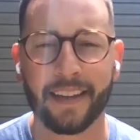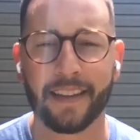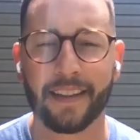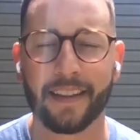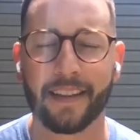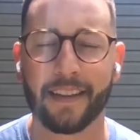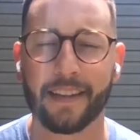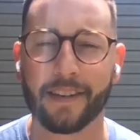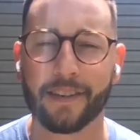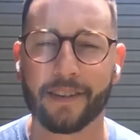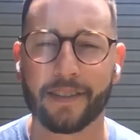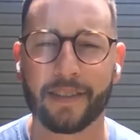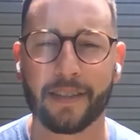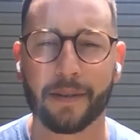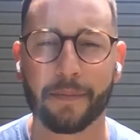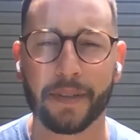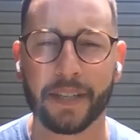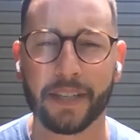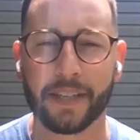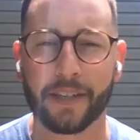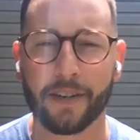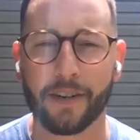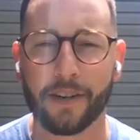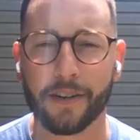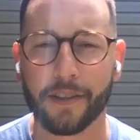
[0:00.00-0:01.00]
There's
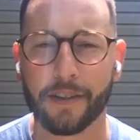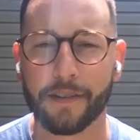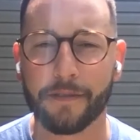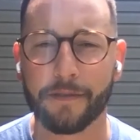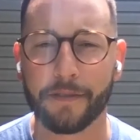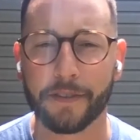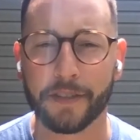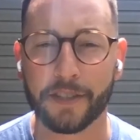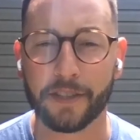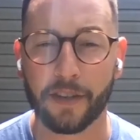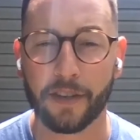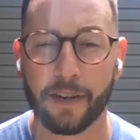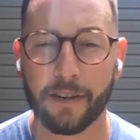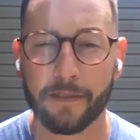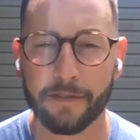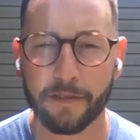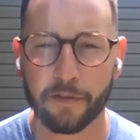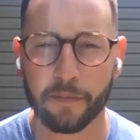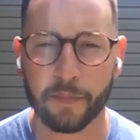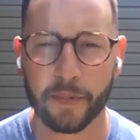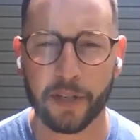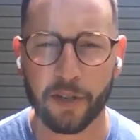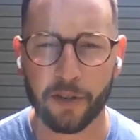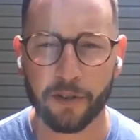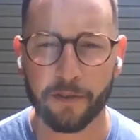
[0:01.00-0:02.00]
something called the
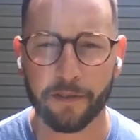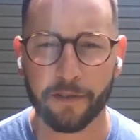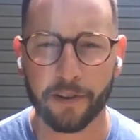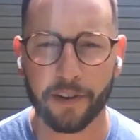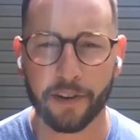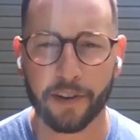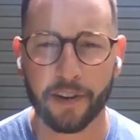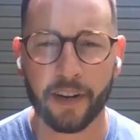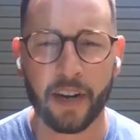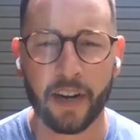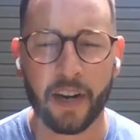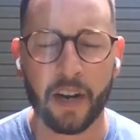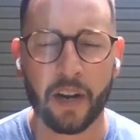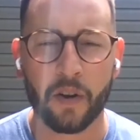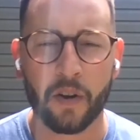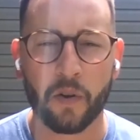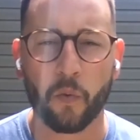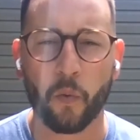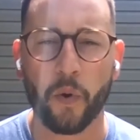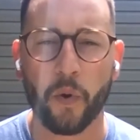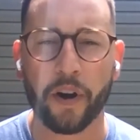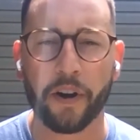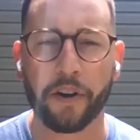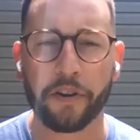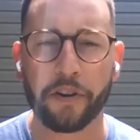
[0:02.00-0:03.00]
Valsalva maneuver,
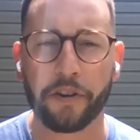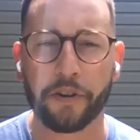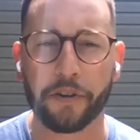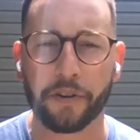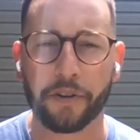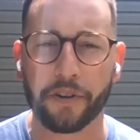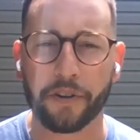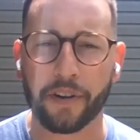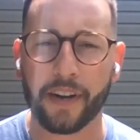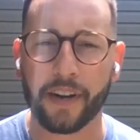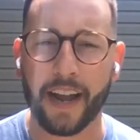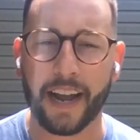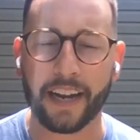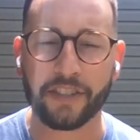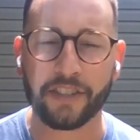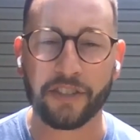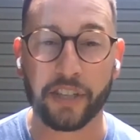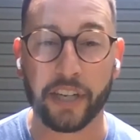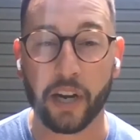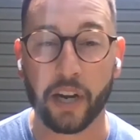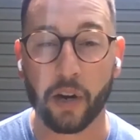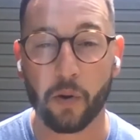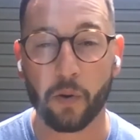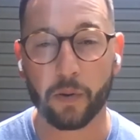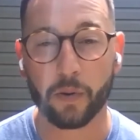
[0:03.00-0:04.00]
where you're
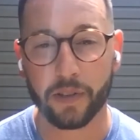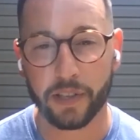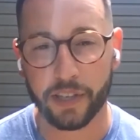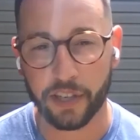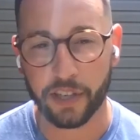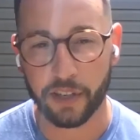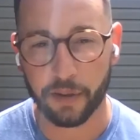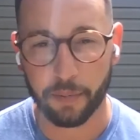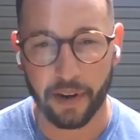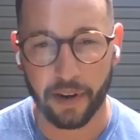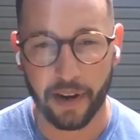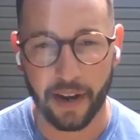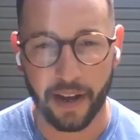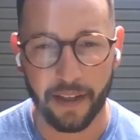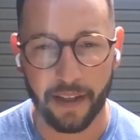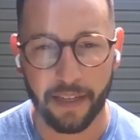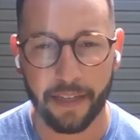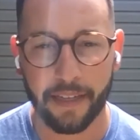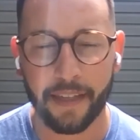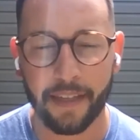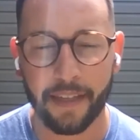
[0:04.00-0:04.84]
actually holding your breath